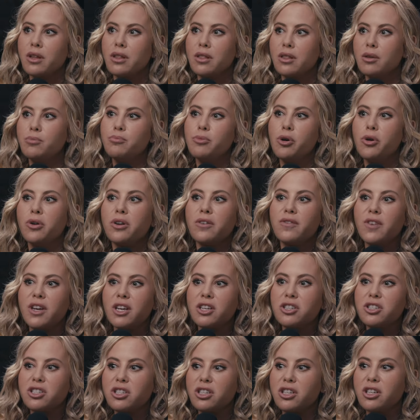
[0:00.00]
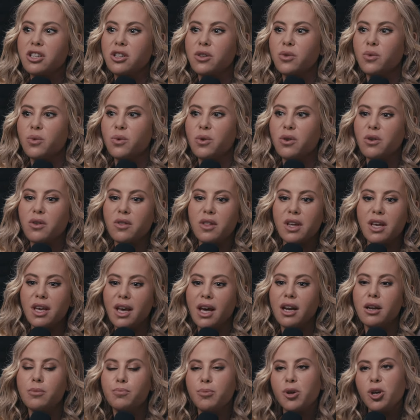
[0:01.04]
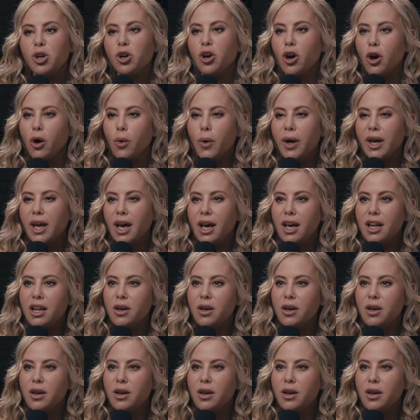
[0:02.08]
the motivation or the get up and go again.